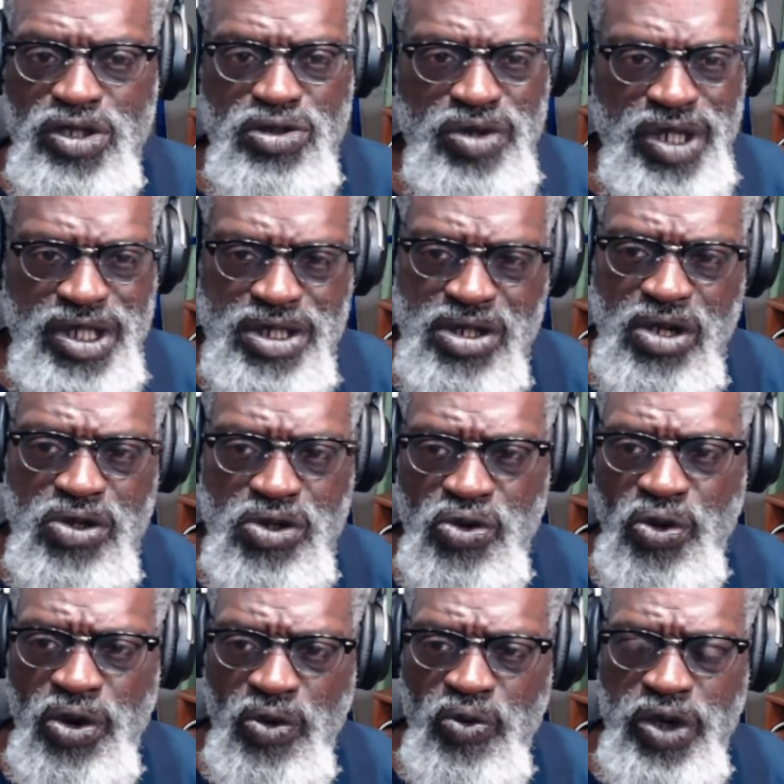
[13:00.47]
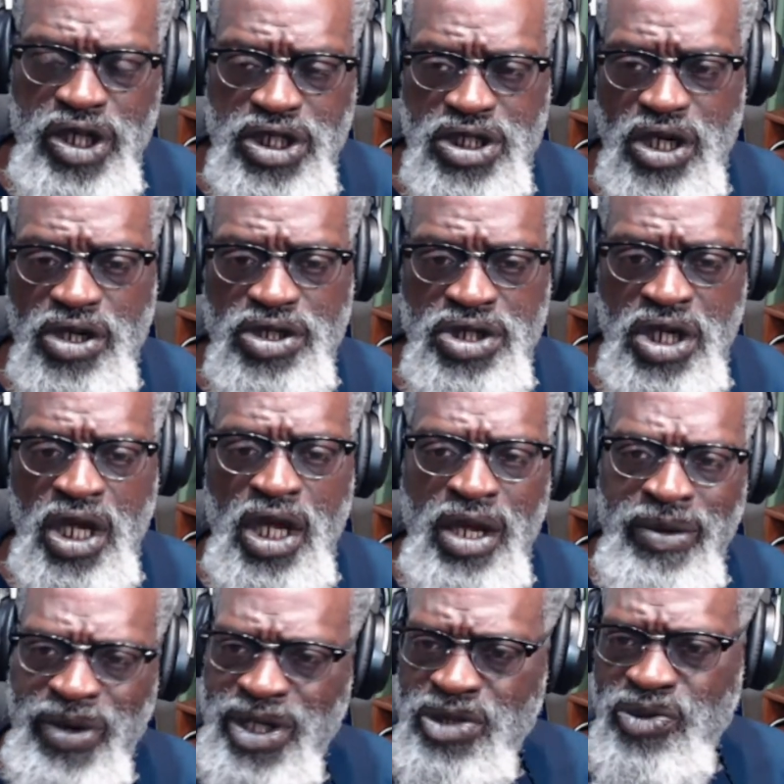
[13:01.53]
tree and start doing the research
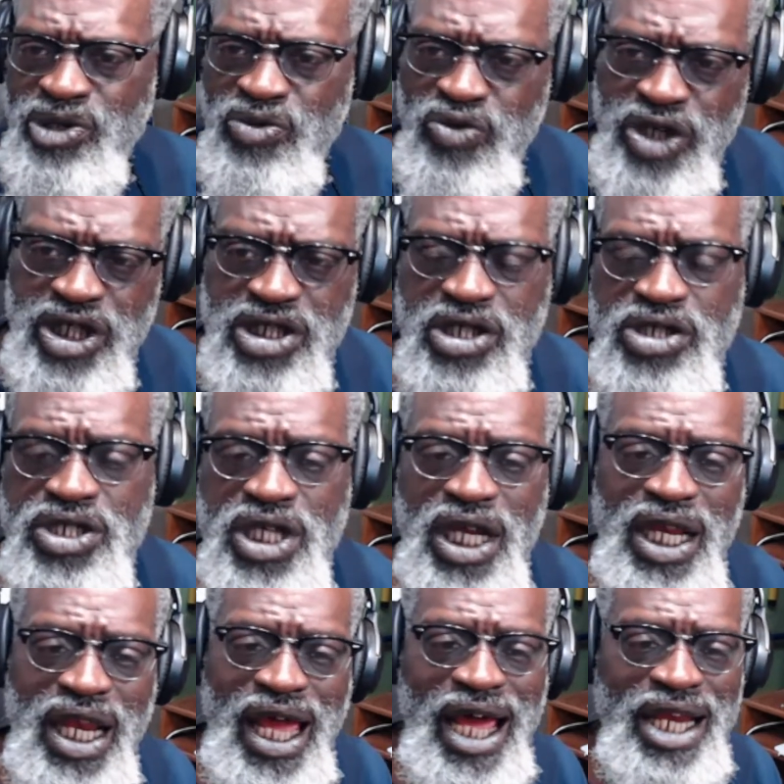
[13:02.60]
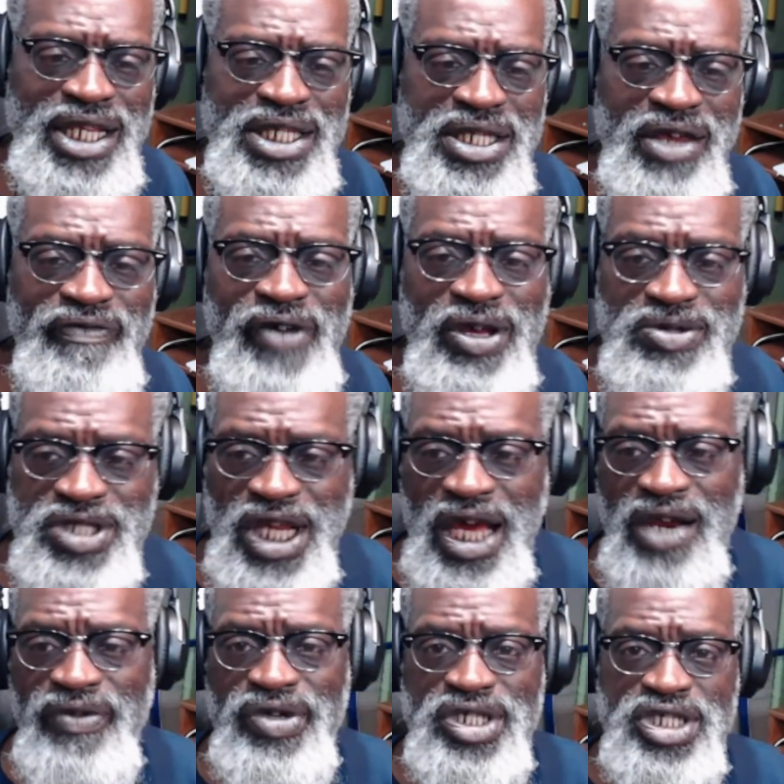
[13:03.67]
because we research a lot of stuff
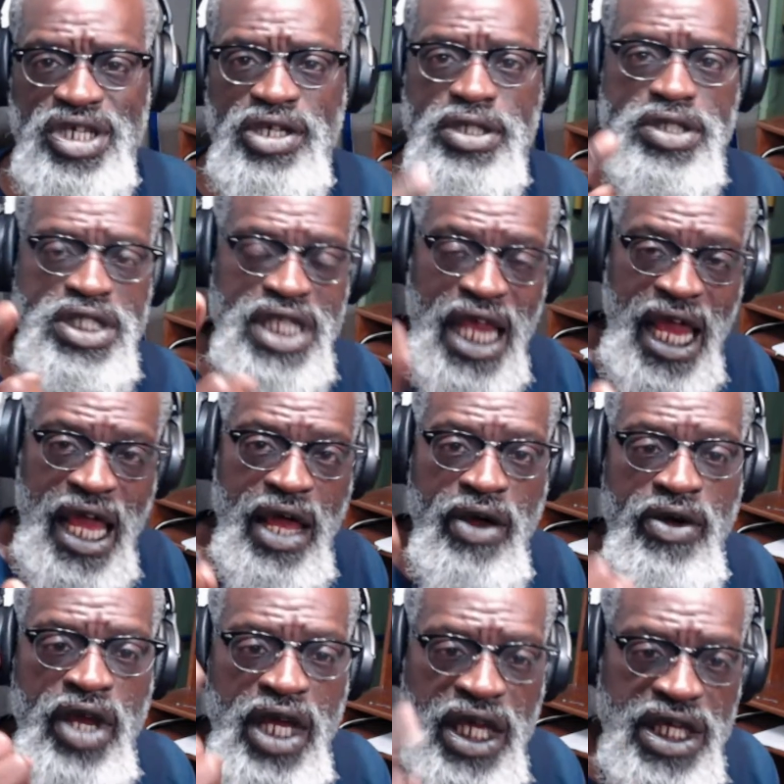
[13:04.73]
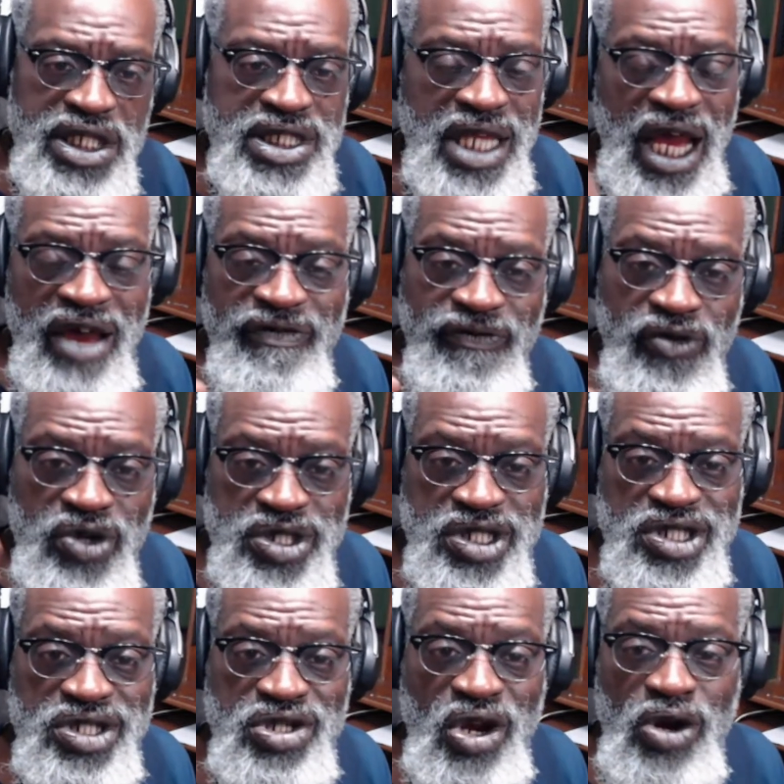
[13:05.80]
outside of ourselves. Now it's time for us
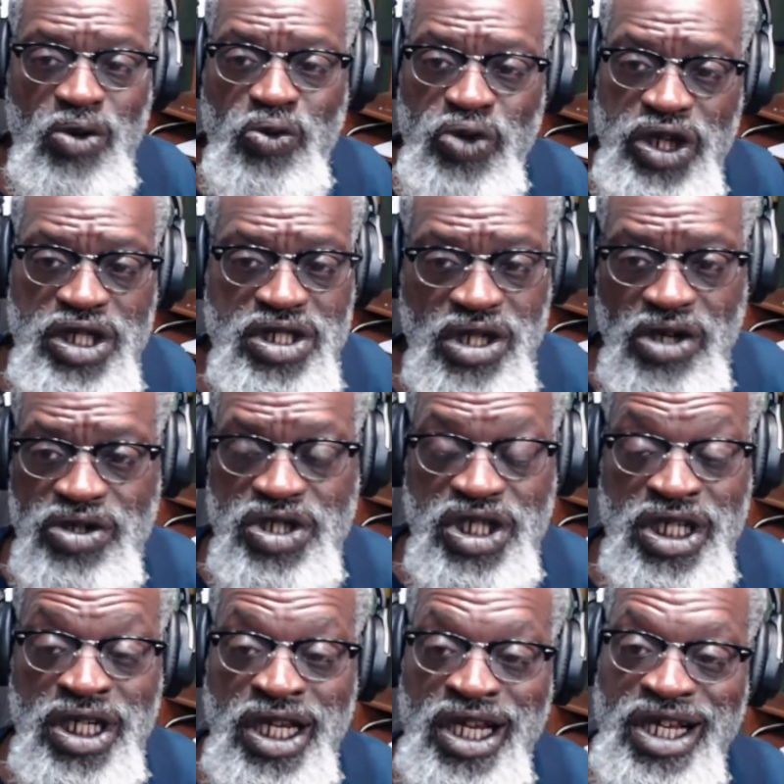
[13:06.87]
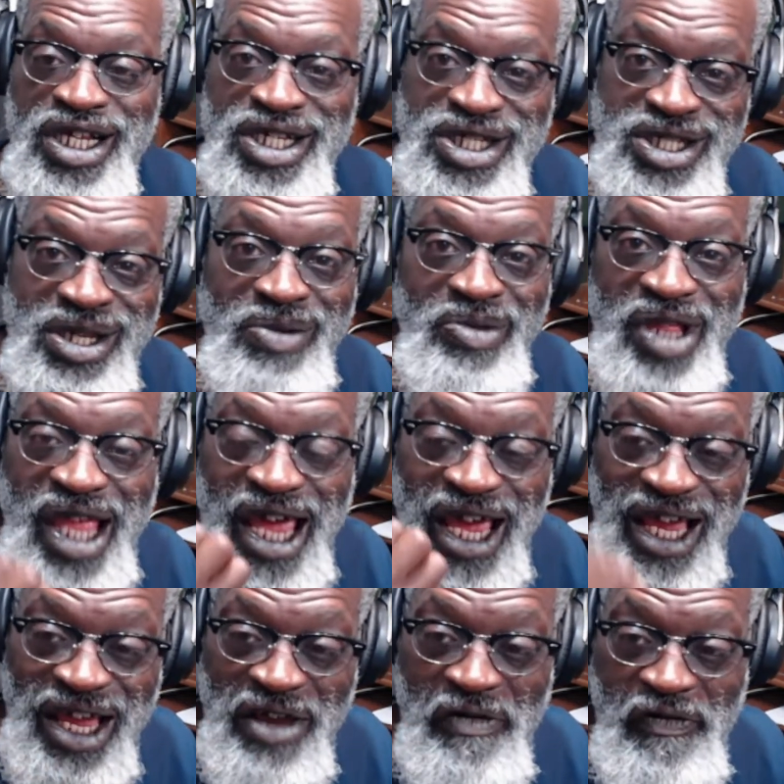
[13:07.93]
to start researching some of that
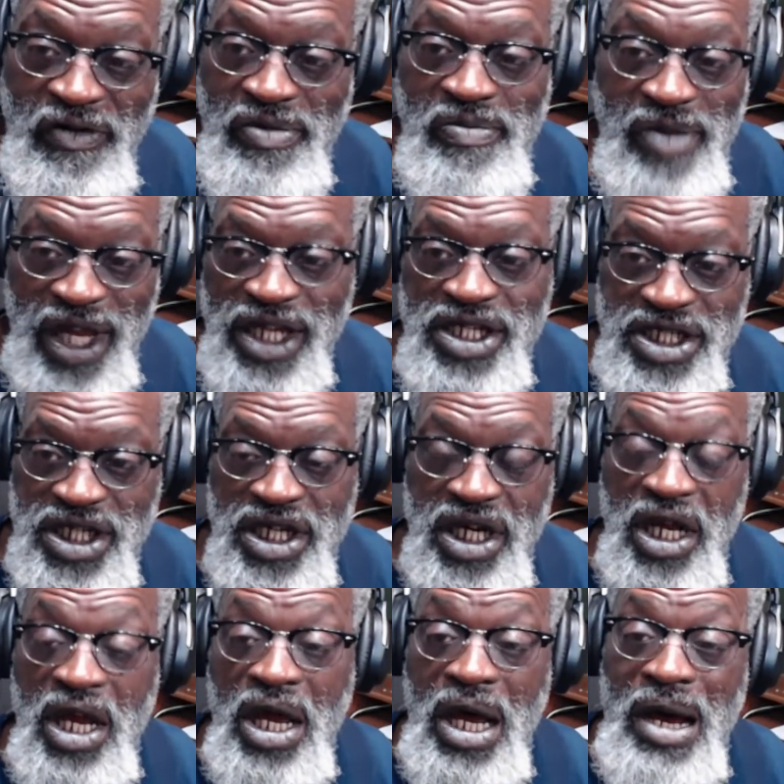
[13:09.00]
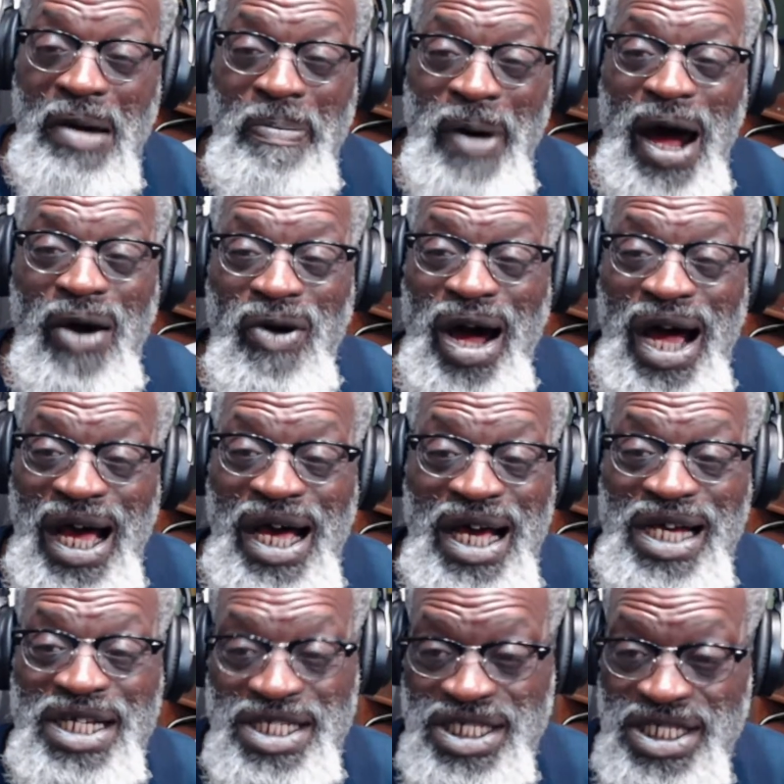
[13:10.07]
information about
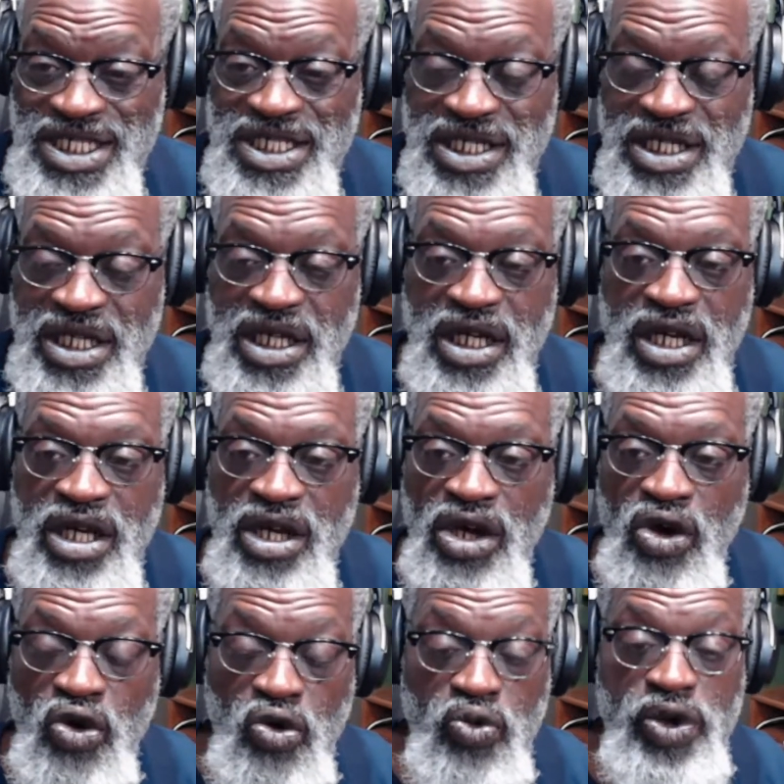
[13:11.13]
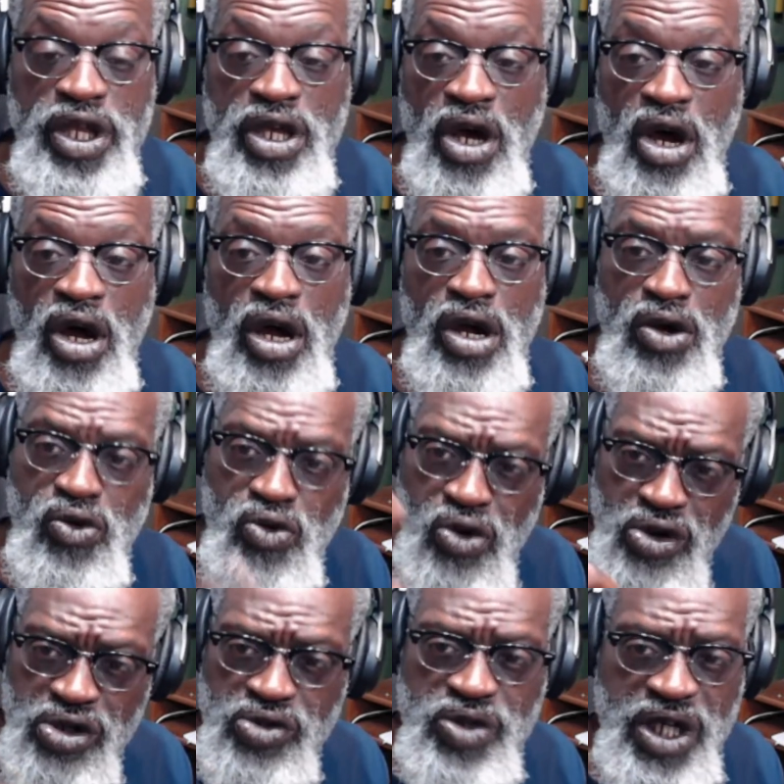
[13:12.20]
us. Who we are,
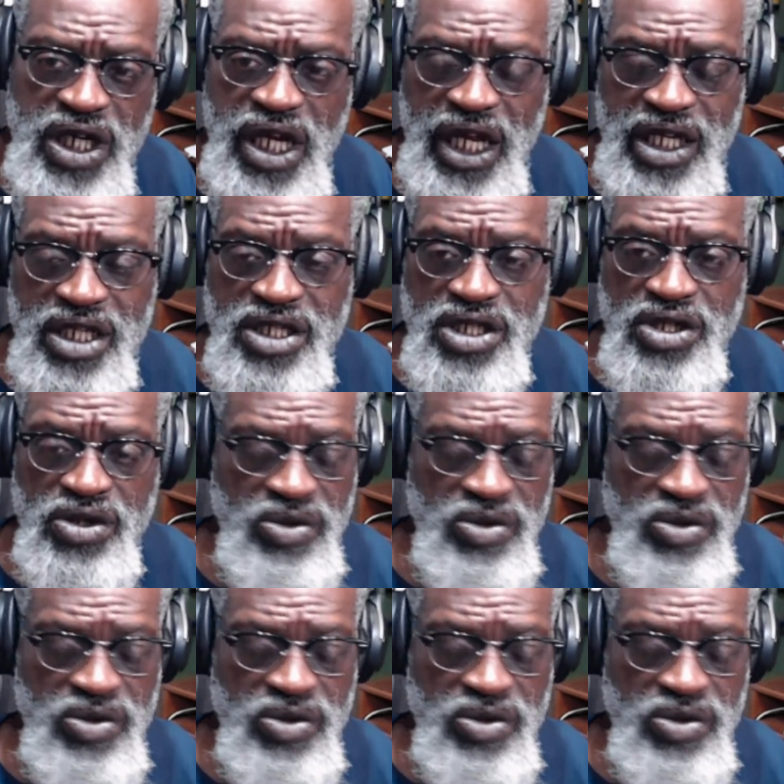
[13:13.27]
who are you connected to,